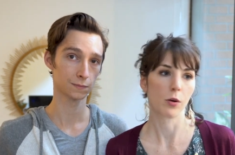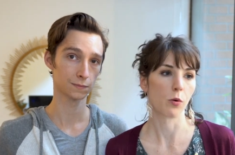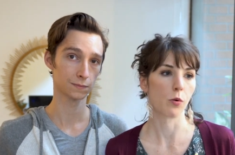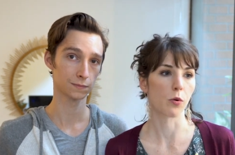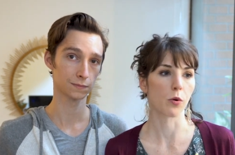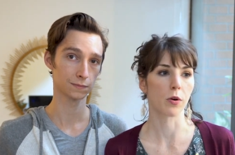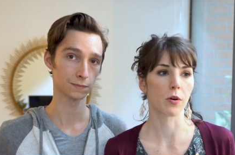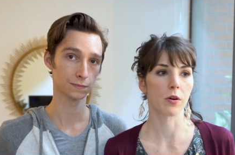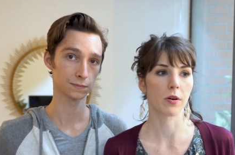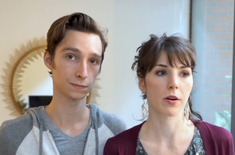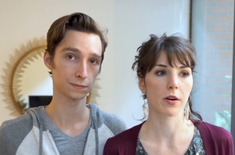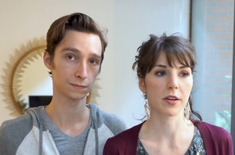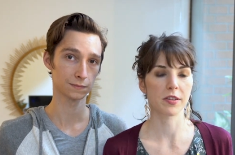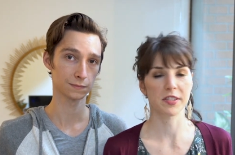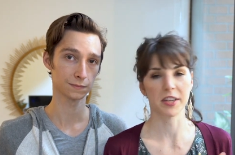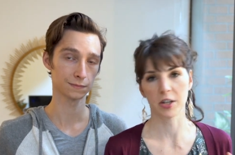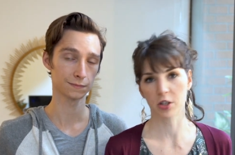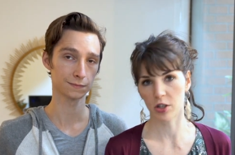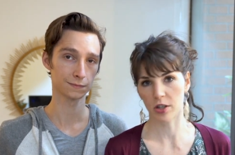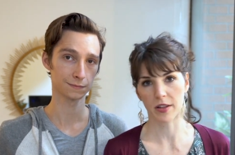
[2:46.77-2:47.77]
Speaker 1: or a
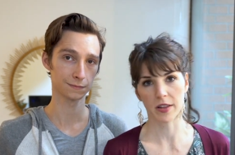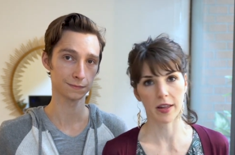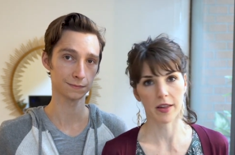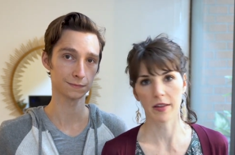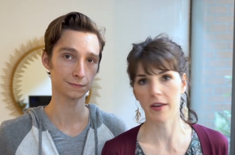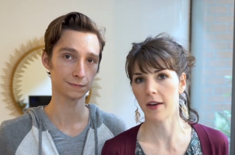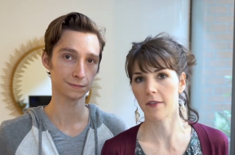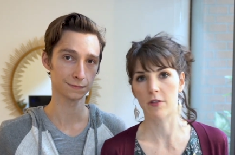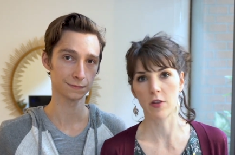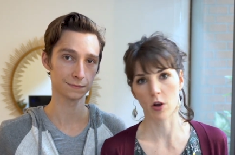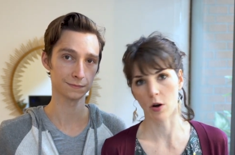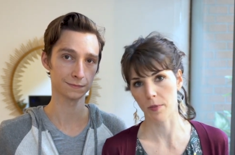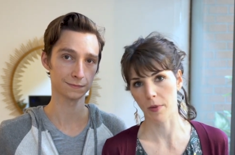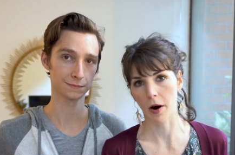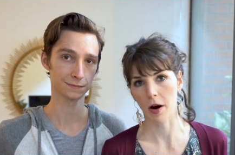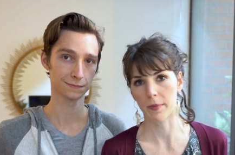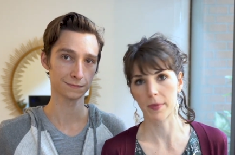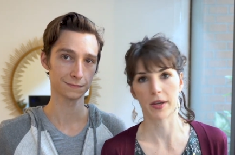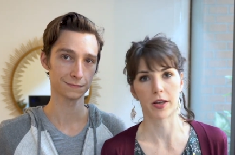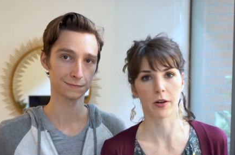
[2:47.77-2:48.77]
section of, the, of your
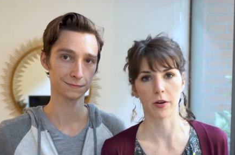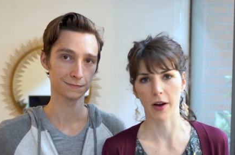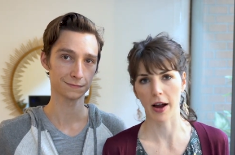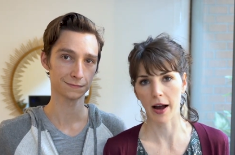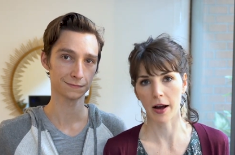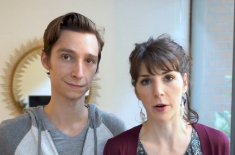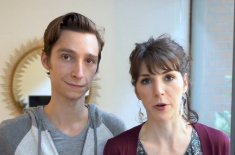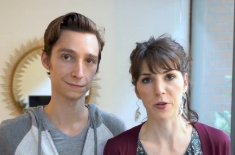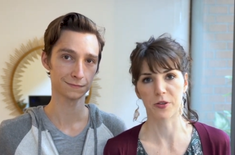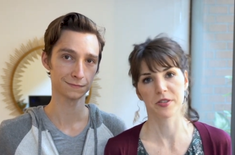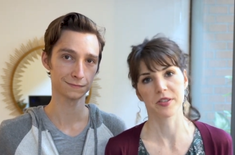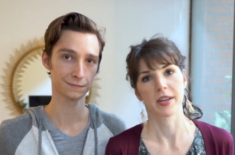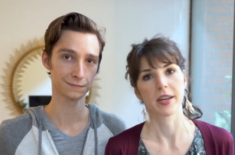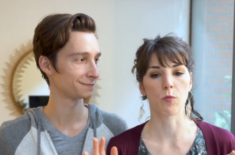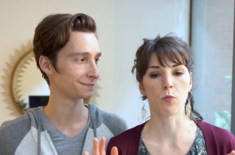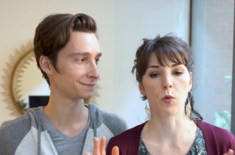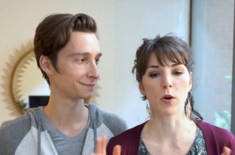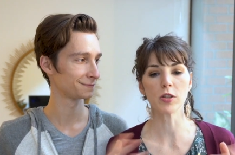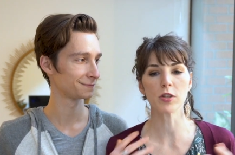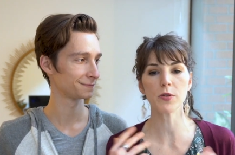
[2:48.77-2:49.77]
apartment or house.
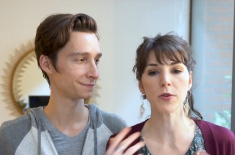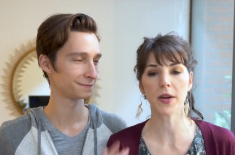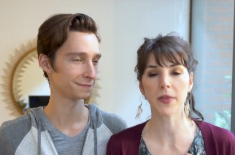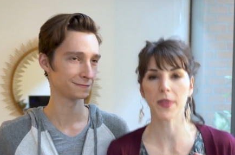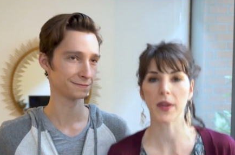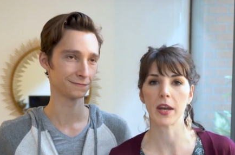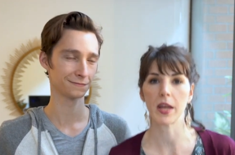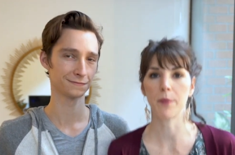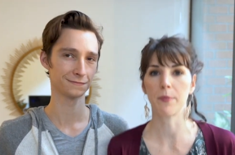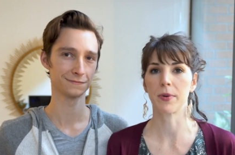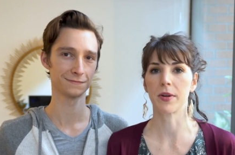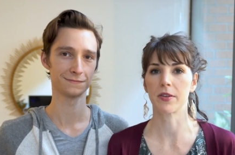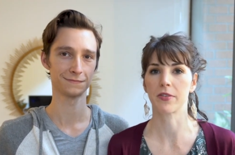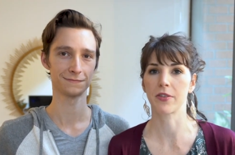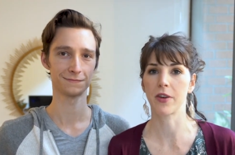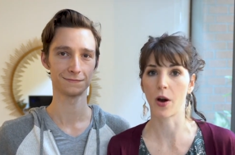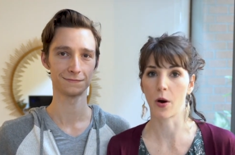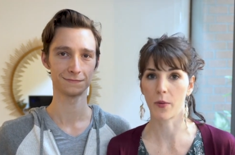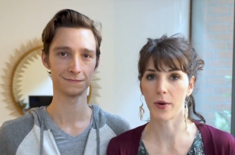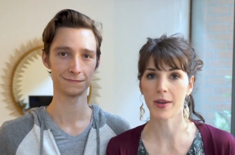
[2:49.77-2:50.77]
Once you get that impetus
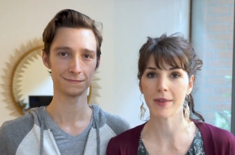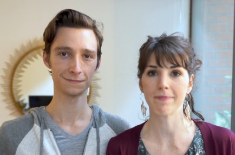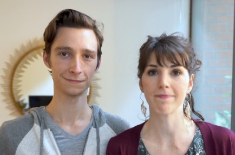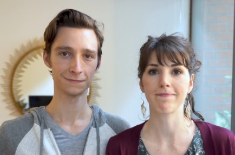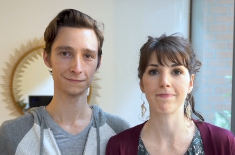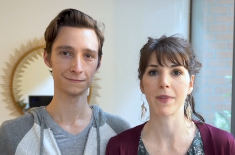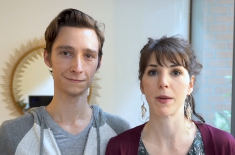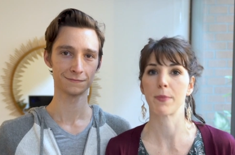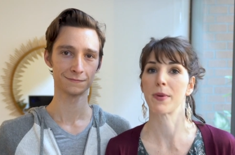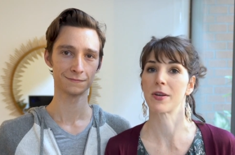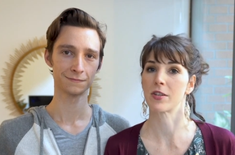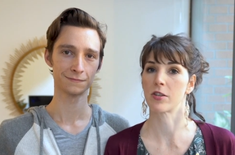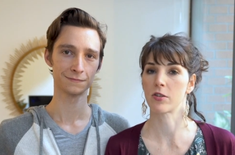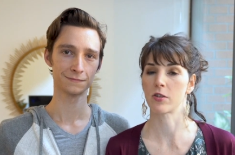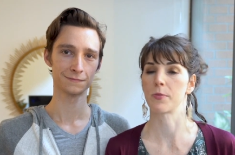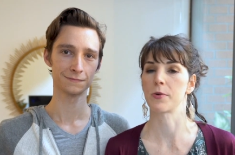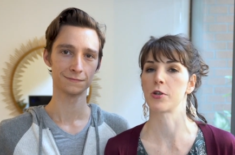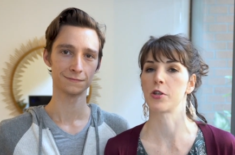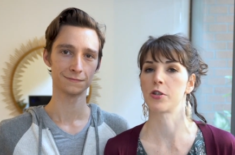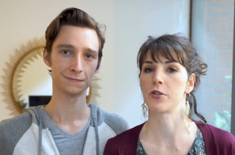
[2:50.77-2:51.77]
going, it makes it
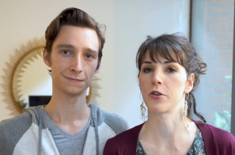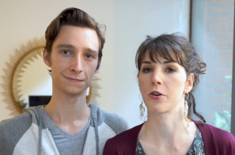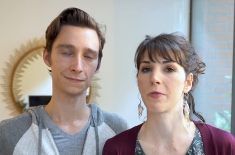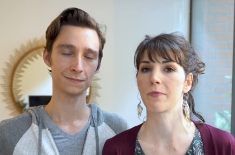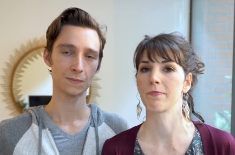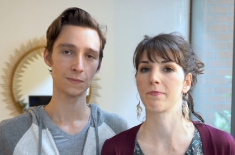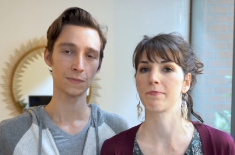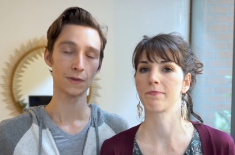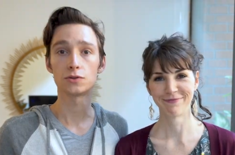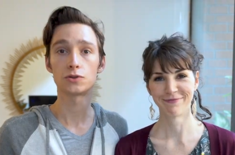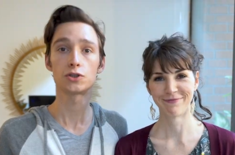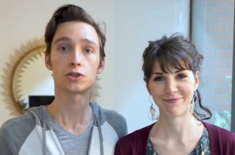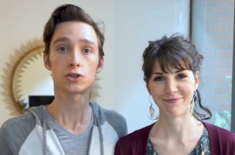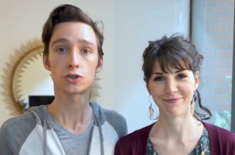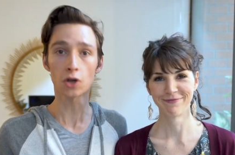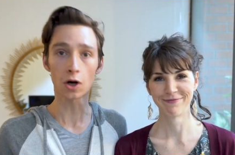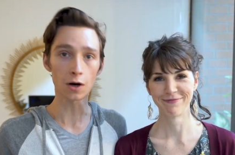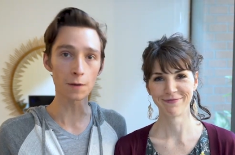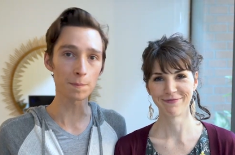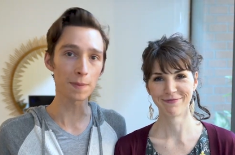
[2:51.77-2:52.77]
so much easier.
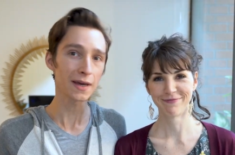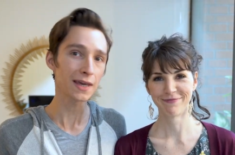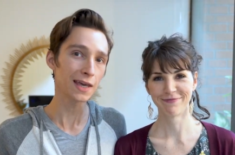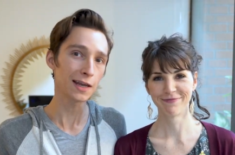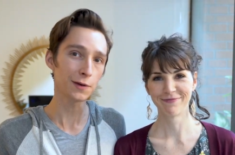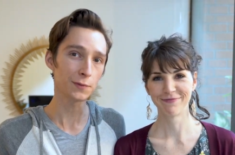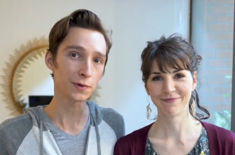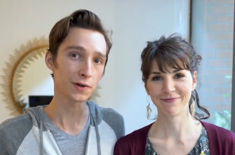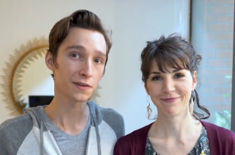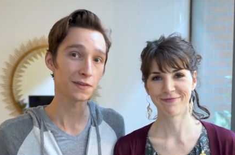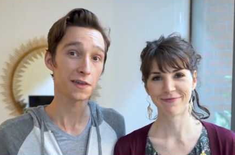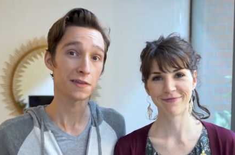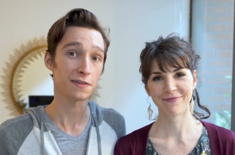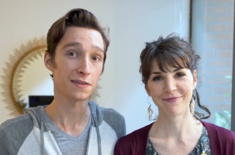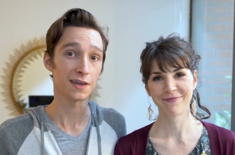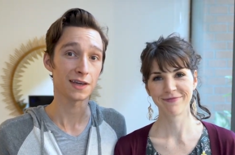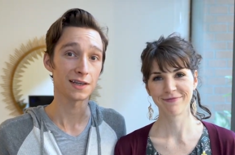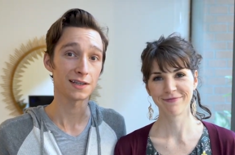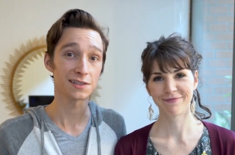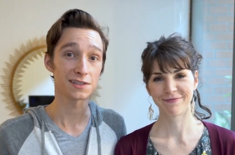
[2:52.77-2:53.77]
Speaker 2: Start by getting rid of the
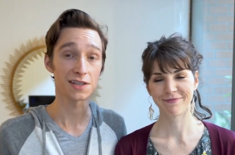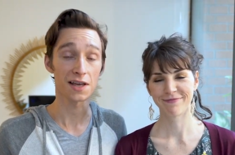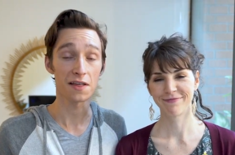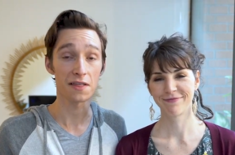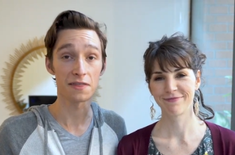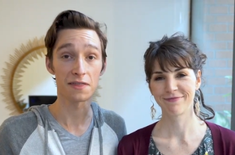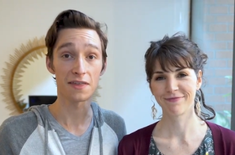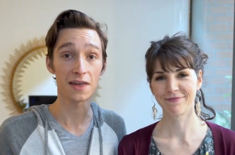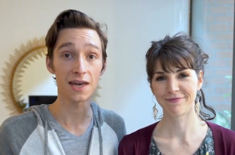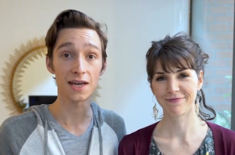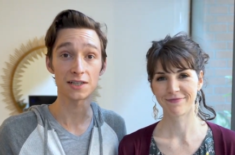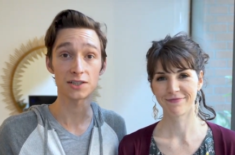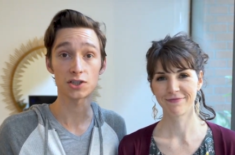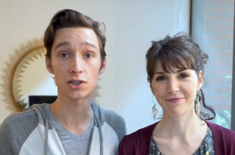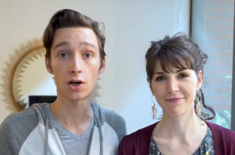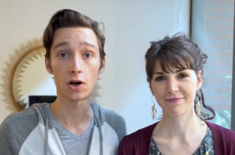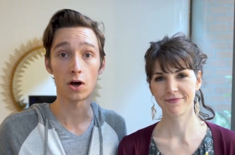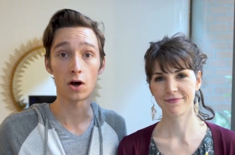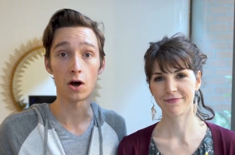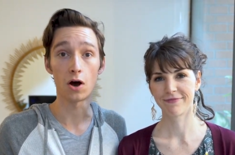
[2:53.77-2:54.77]
things
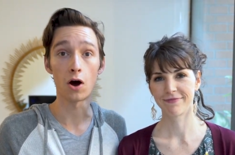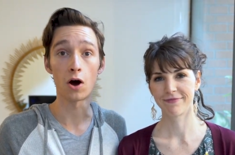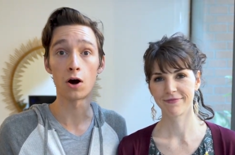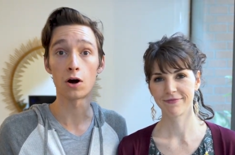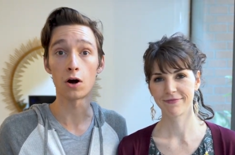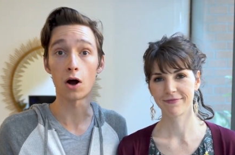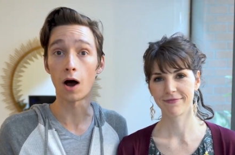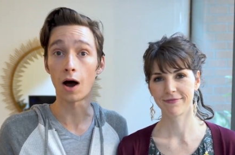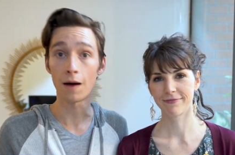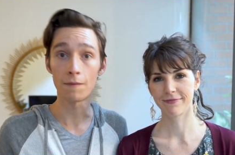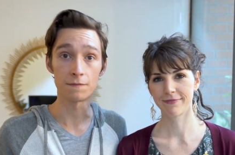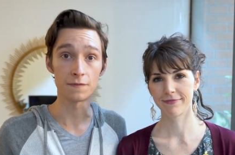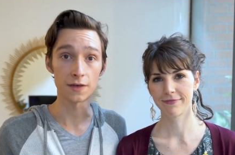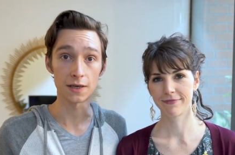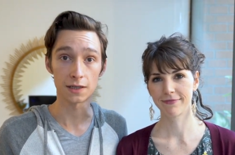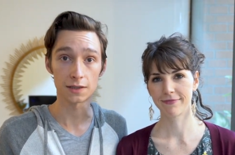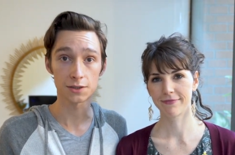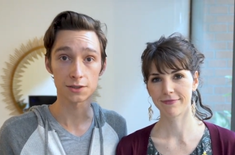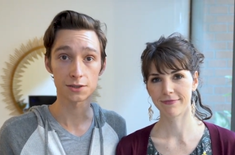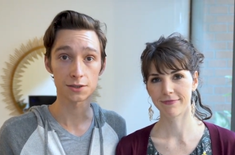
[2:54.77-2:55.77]
that are
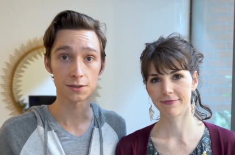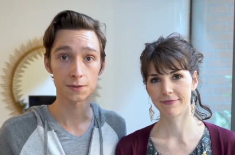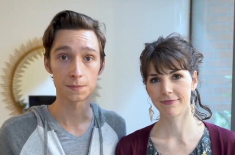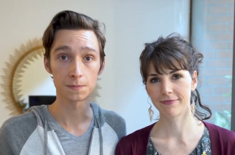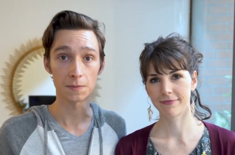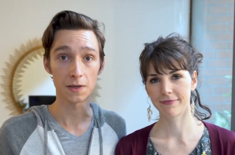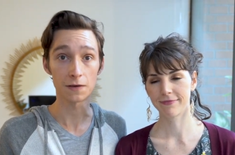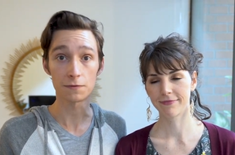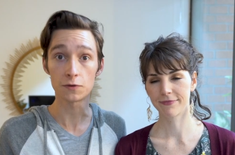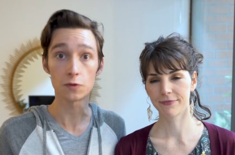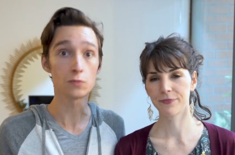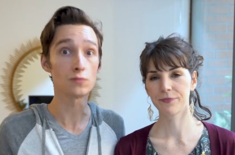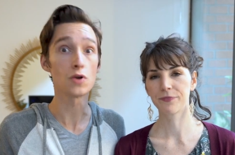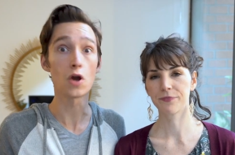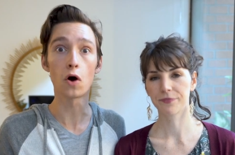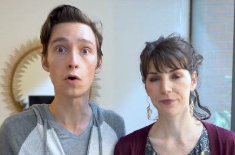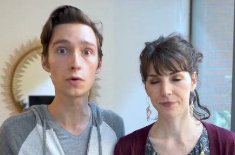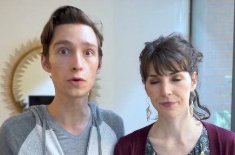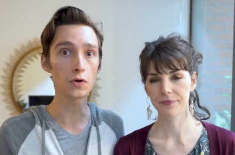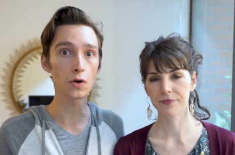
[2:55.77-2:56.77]
obvious. If you
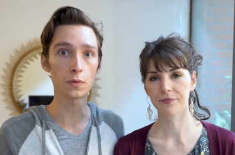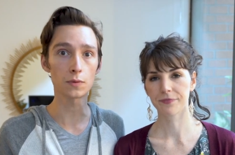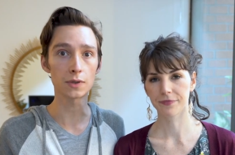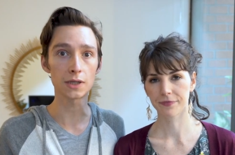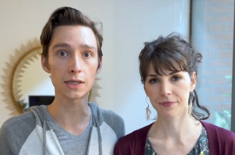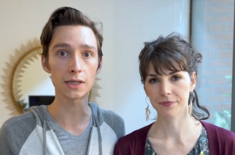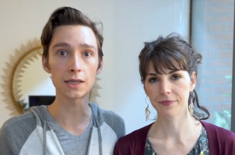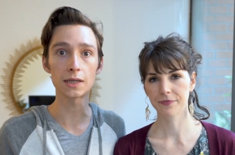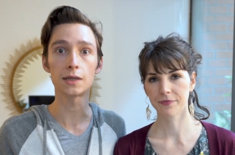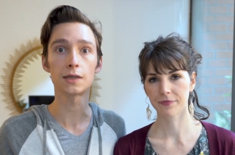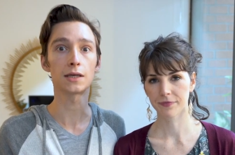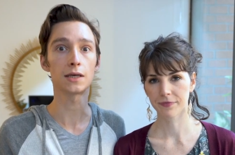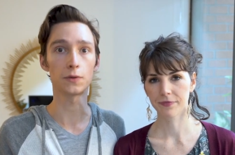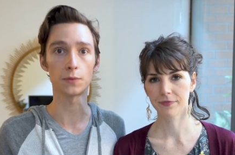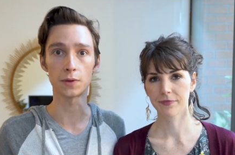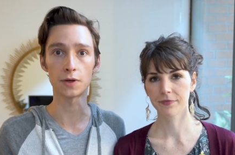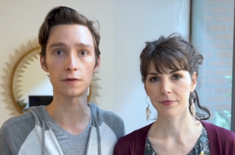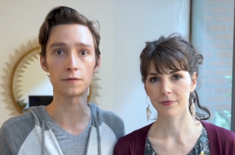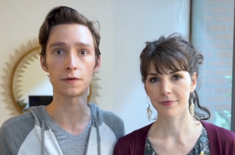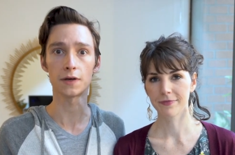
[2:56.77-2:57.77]
know you don't need it, get
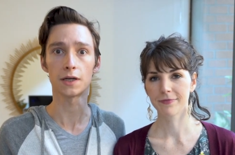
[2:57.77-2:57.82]
rid of